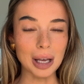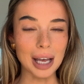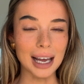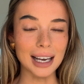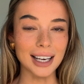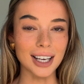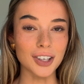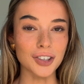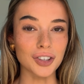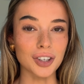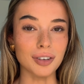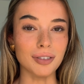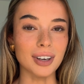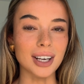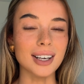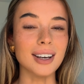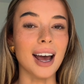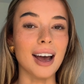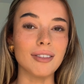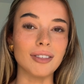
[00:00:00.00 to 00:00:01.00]
I literally
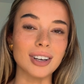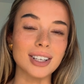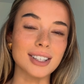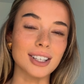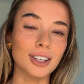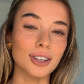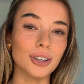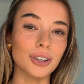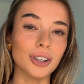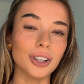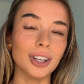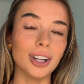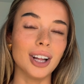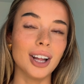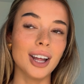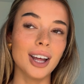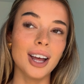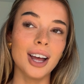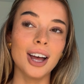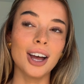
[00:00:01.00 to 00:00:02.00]
read every single
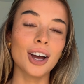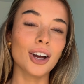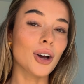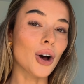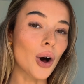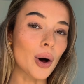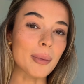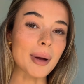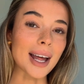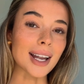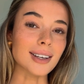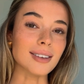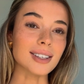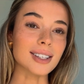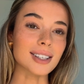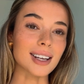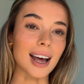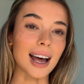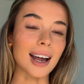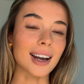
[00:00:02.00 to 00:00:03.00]

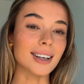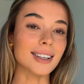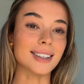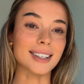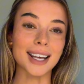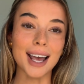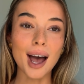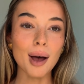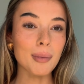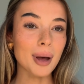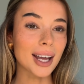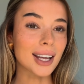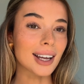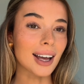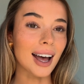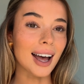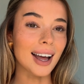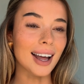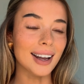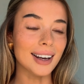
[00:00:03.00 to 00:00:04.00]
comment and DM I
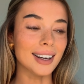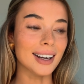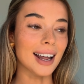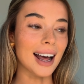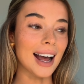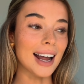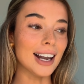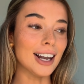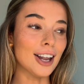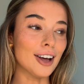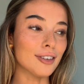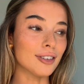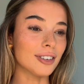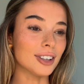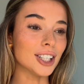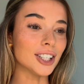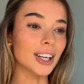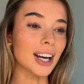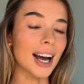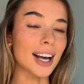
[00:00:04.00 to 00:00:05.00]
get, and I love when
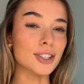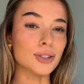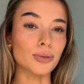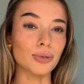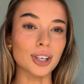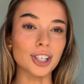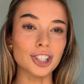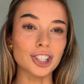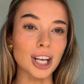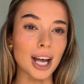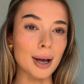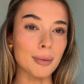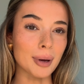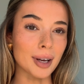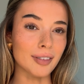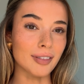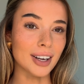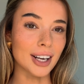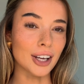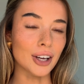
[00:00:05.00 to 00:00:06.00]
you guys reshare my
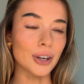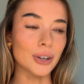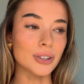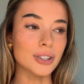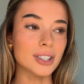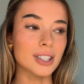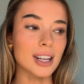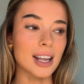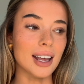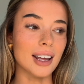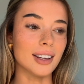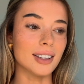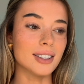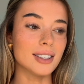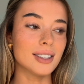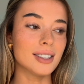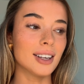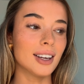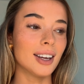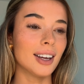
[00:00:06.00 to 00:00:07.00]
videos.
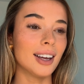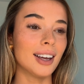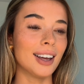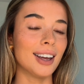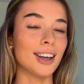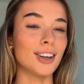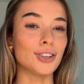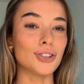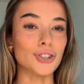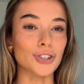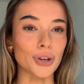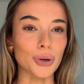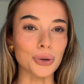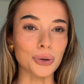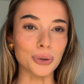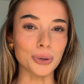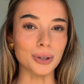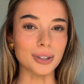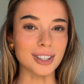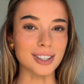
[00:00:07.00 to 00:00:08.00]
It is so
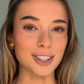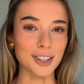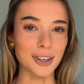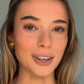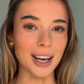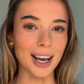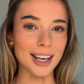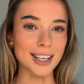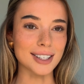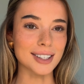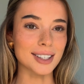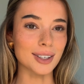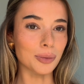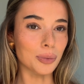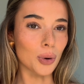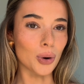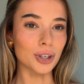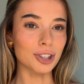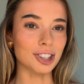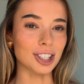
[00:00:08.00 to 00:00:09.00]
cool to see you guys
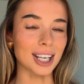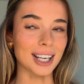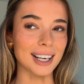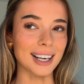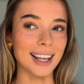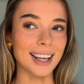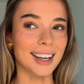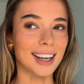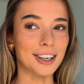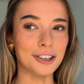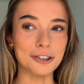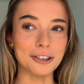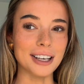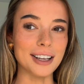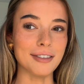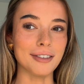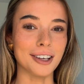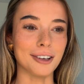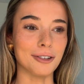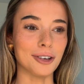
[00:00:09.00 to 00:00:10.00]
watching like in your
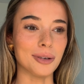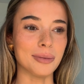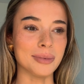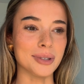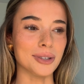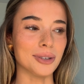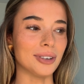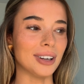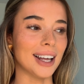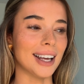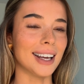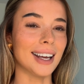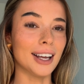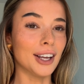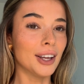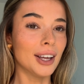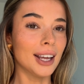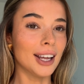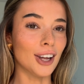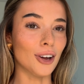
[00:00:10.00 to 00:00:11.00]
living rooms or like
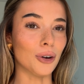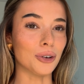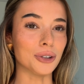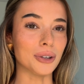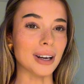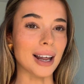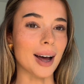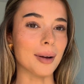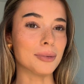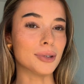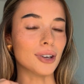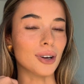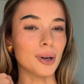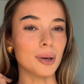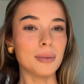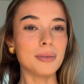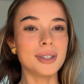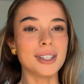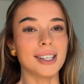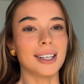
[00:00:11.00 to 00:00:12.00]
on your
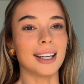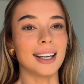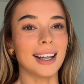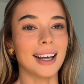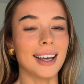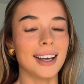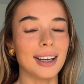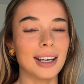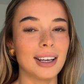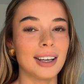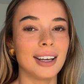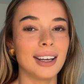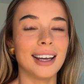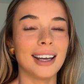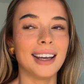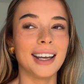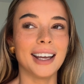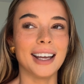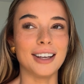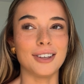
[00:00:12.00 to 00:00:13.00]
laptops. Like,
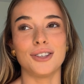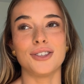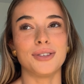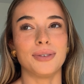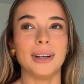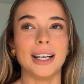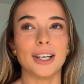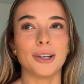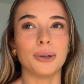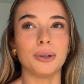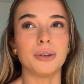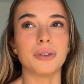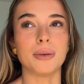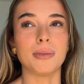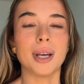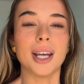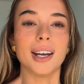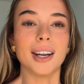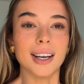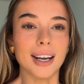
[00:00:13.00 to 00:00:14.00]
it's just really cool to
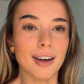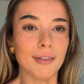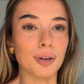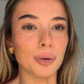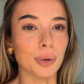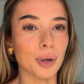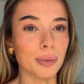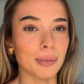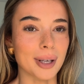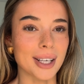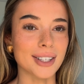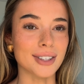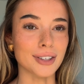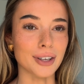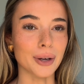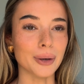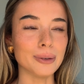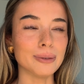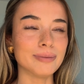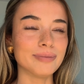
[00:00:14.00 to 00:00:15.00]
me, and it never won't be.
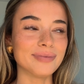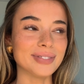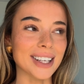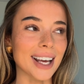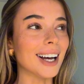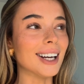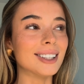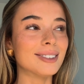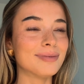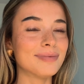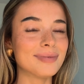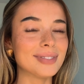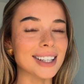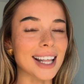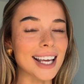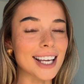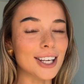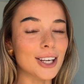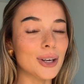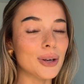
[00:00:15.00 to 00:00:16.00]
So yeah,
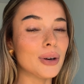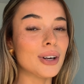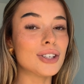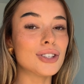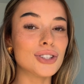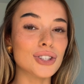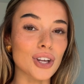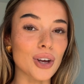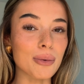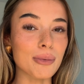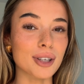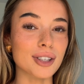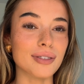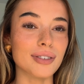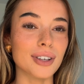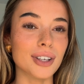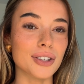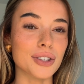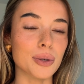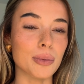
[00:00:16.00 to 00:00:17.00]
thank you so much for
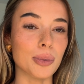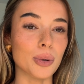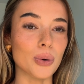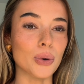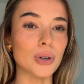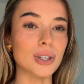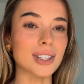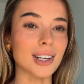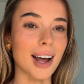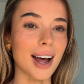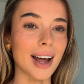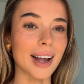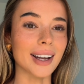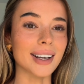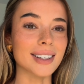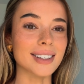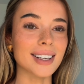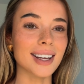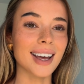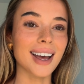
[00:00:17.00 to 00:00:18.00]
your support,
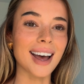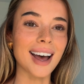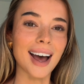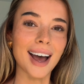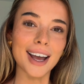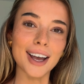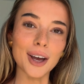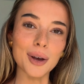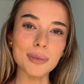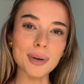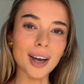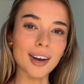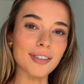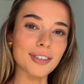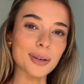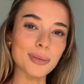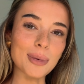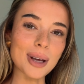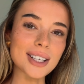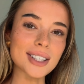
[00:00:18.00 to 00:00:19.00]
and I hope you have an
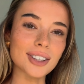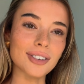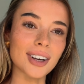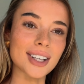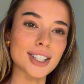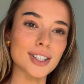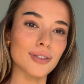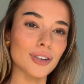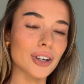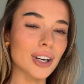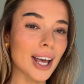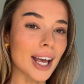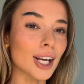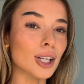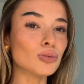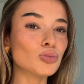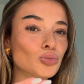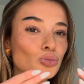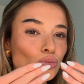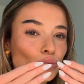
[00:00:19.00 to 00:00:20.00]
amazing rest of your day.
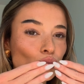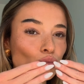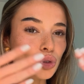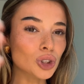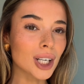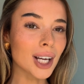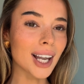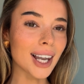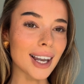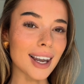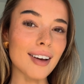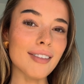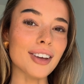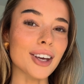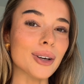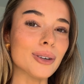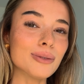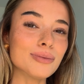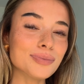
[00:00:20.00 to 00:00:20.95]
Love you.